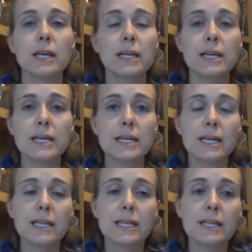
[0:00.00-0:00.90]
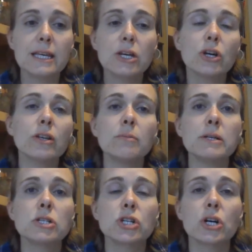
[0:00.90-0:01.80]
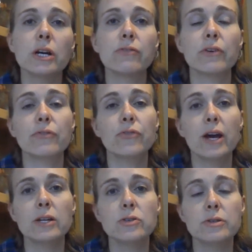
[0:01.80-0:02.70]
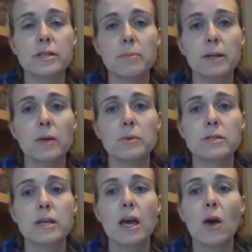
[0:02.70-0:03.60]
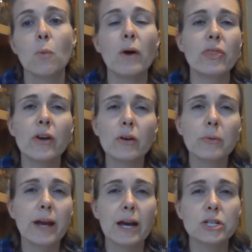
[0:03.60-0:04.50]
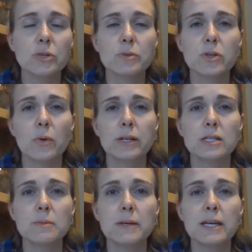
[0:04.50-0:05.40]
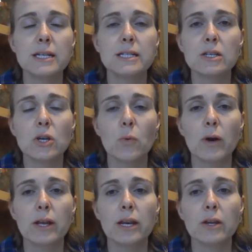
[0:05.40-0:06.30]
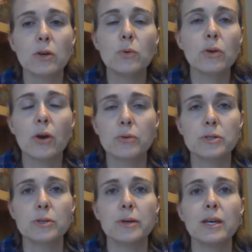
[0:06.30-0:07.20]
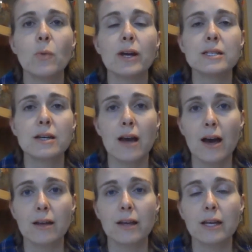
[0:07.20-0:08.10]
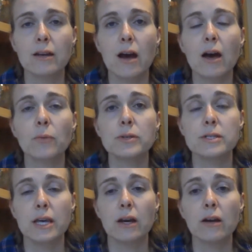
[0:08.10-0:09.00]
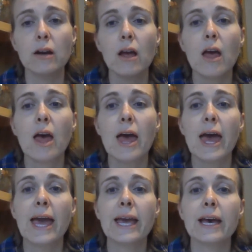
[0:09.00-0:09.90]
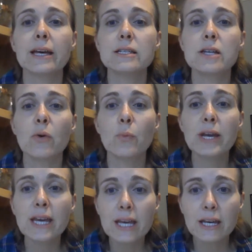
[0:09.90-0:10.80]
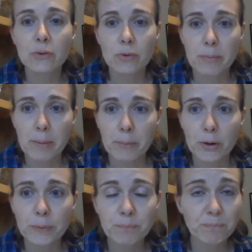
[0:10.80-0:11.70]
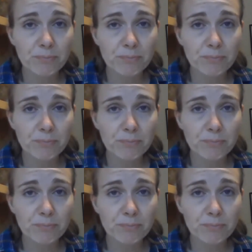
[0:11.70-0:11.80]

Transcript: he, he, he couldn't be sure if a friend or somebody was what their reaction was going to be. He didn't know what who to go to. He went to God and God was there. And we can remember